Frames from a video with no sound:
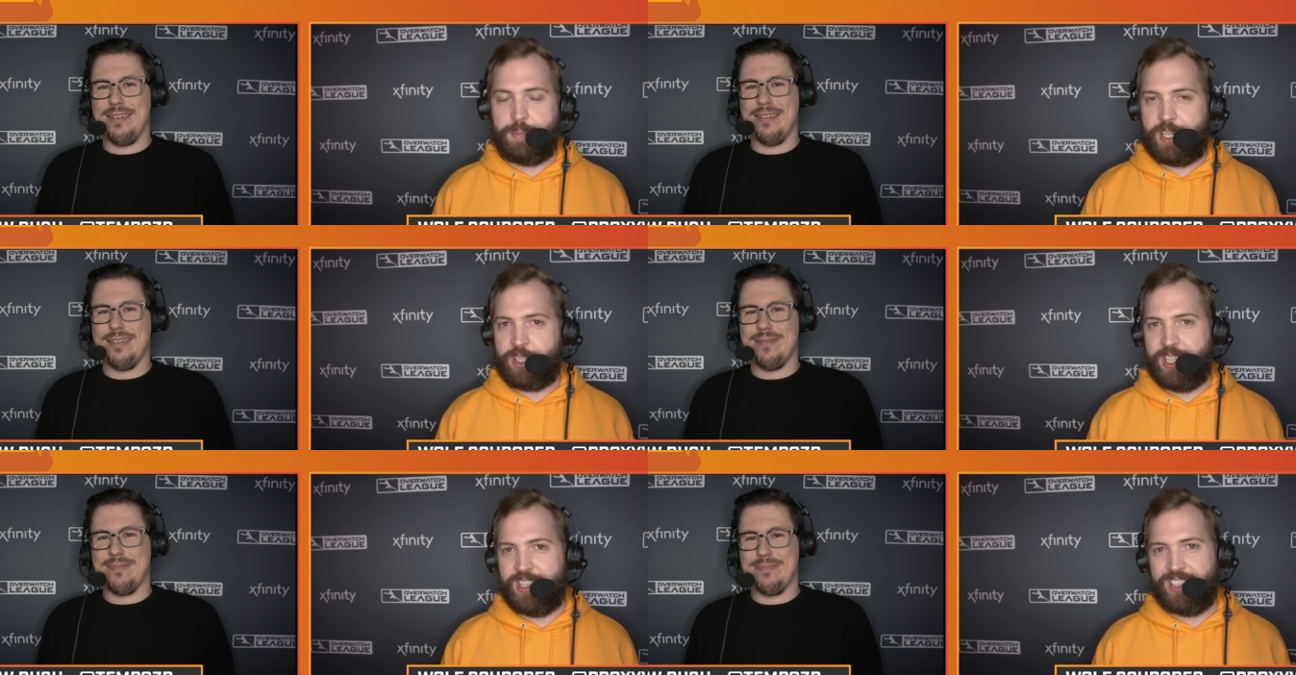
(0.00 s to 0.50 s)
Speaker 1: And
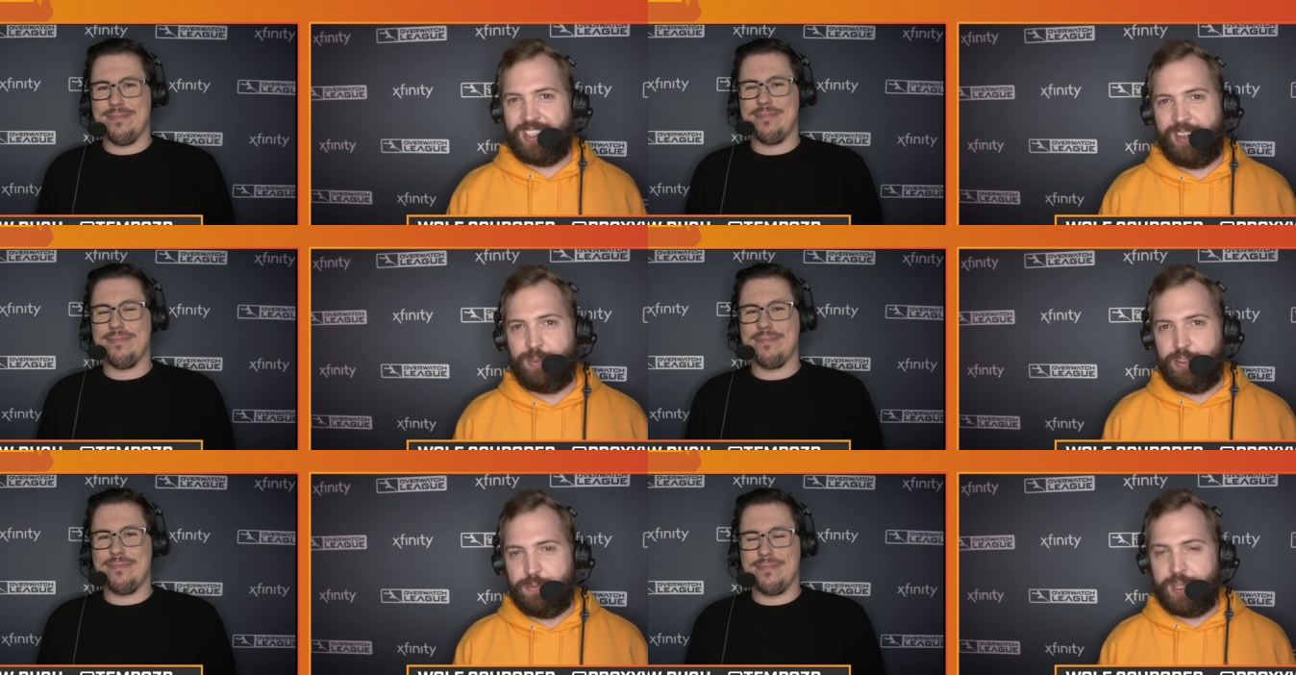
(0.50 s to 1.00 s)
especially at
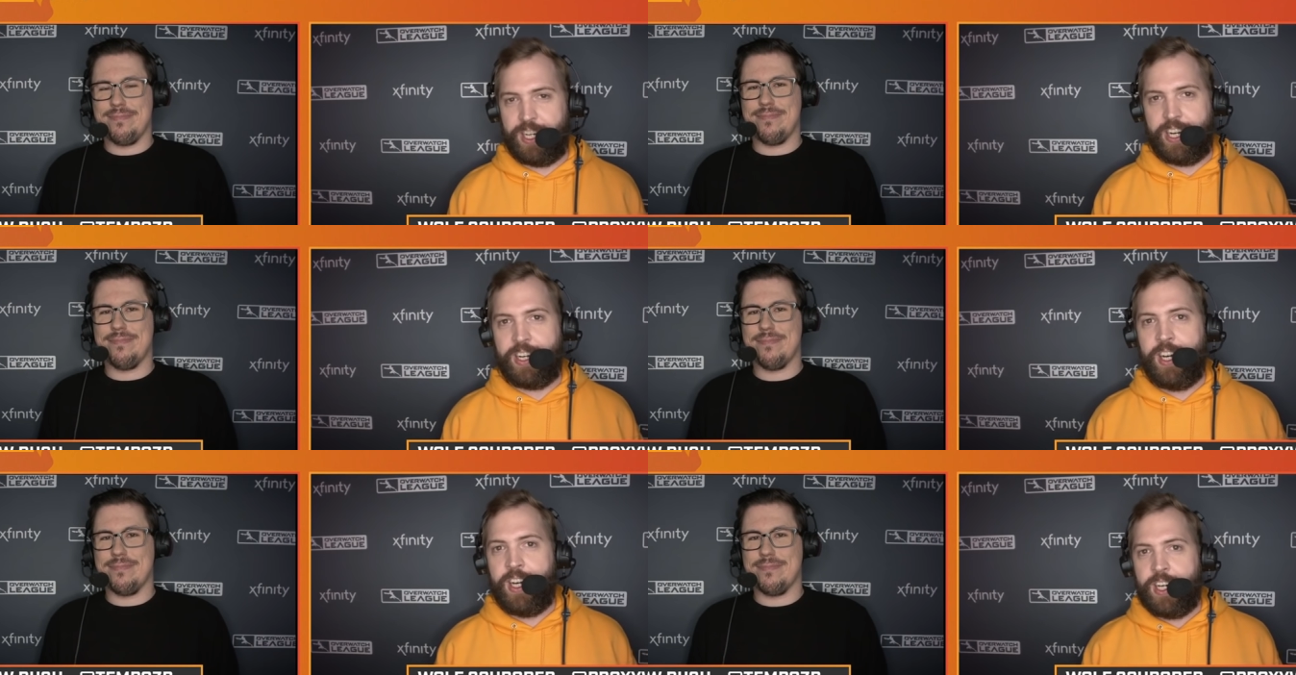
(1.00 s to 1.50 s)
this level of
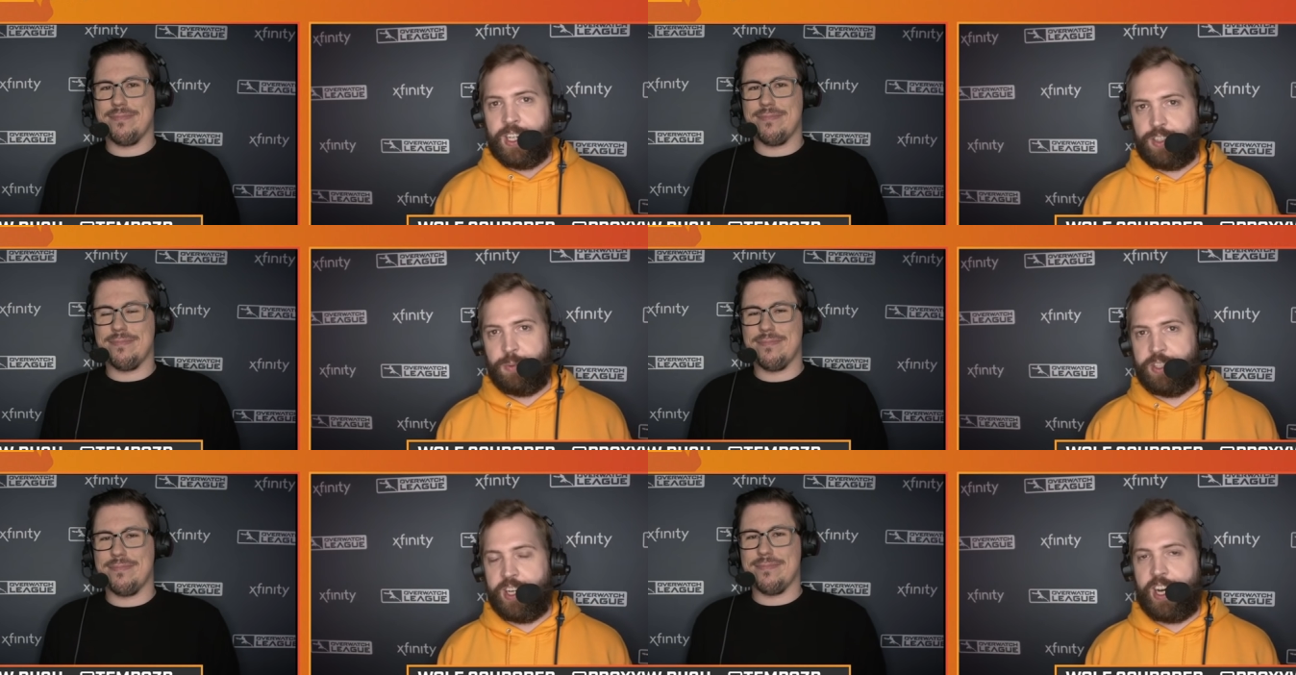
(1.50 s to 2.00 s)
play,
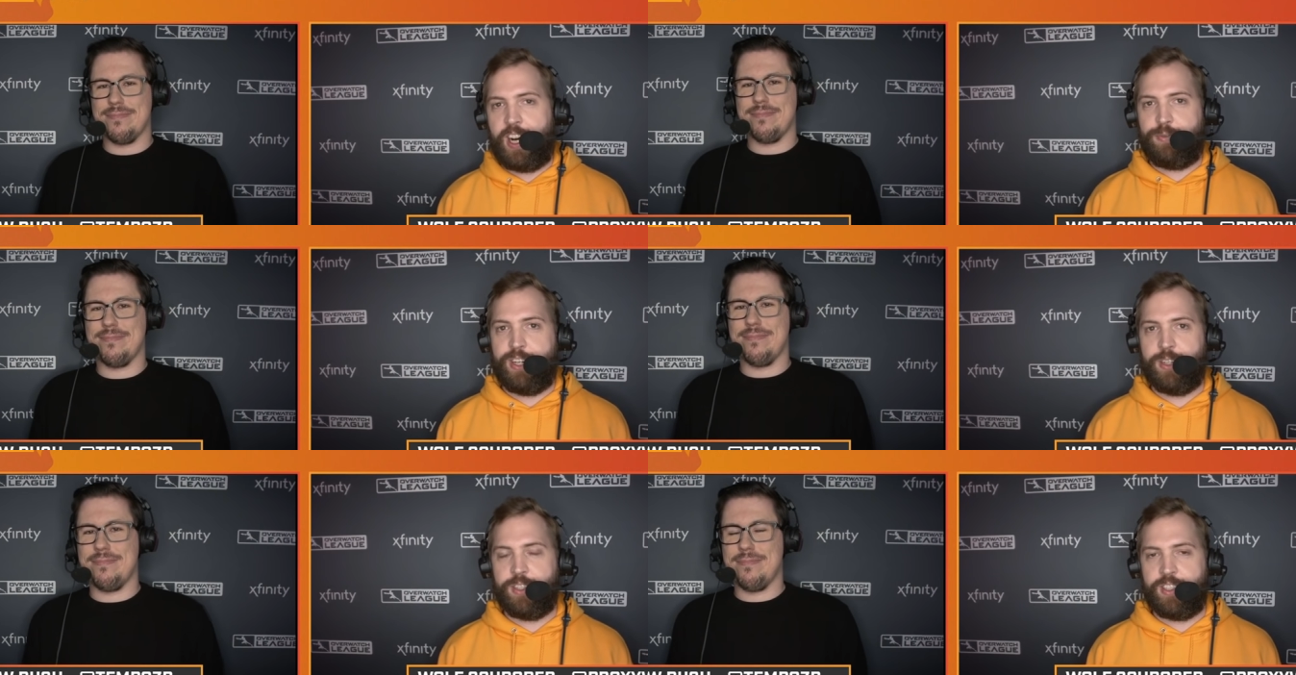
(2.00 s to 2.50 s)
someone's at
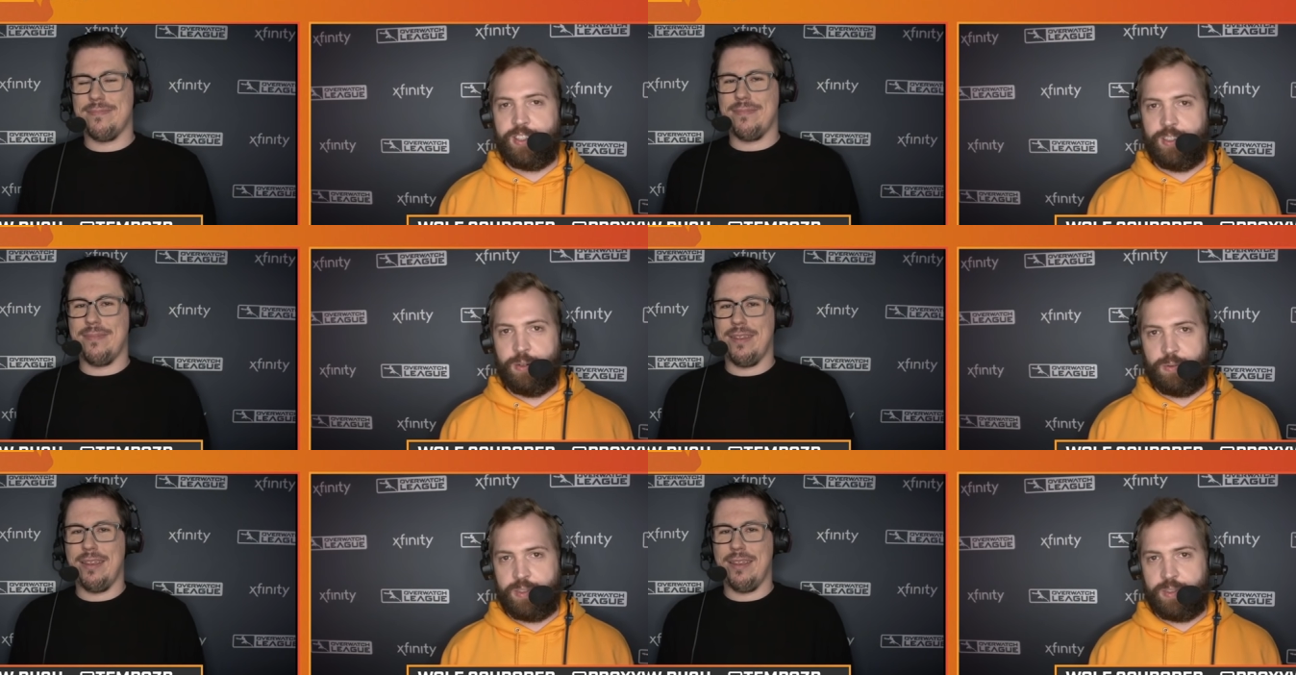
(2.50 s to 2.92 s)
half health.